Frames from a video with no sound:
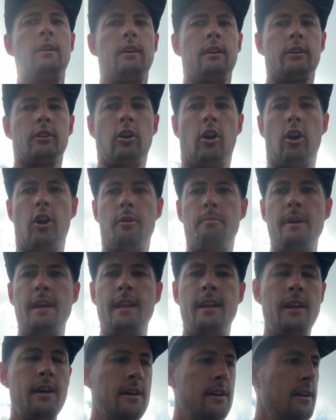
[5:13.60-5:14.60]

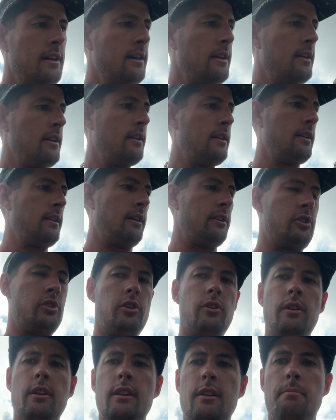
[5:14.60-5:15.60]
carbon. I was
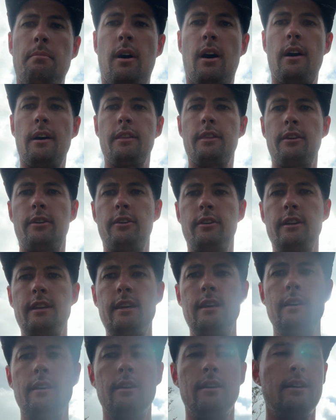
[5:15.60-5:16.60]
shooting the Mach 30